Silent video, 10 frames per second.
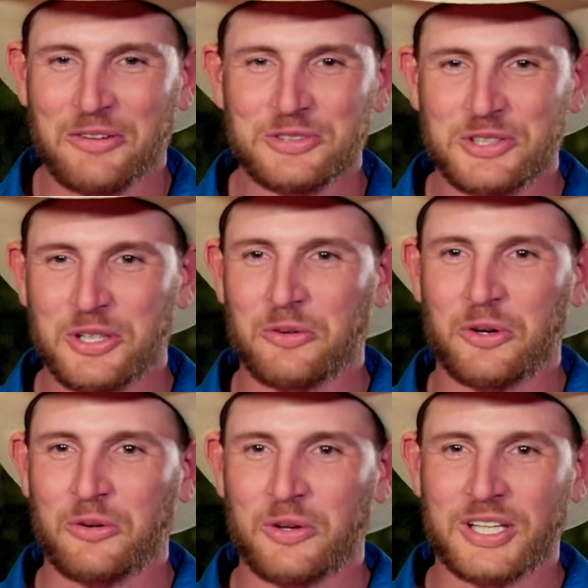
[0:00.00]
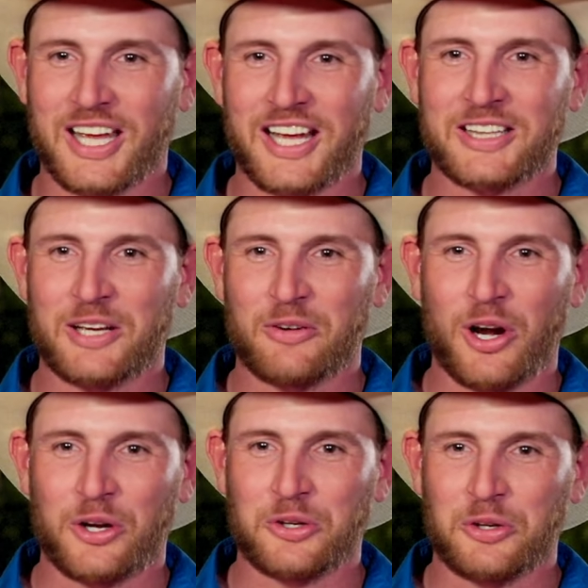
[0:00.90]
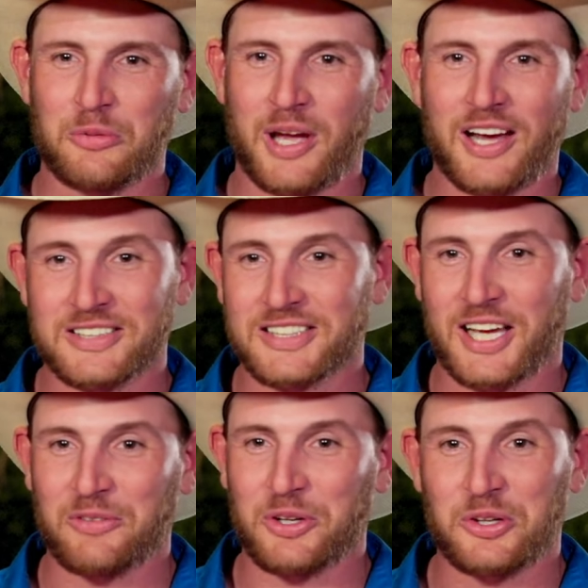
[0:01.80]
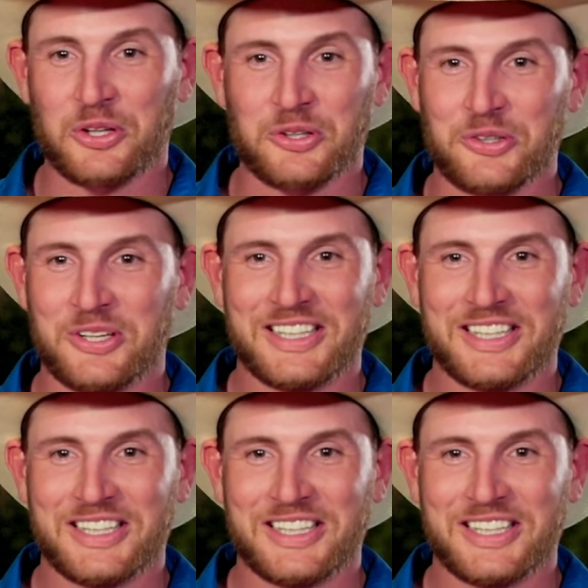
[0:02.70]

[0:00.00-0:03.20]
I'm still wondering what the heck they were arguing about because I have no clue.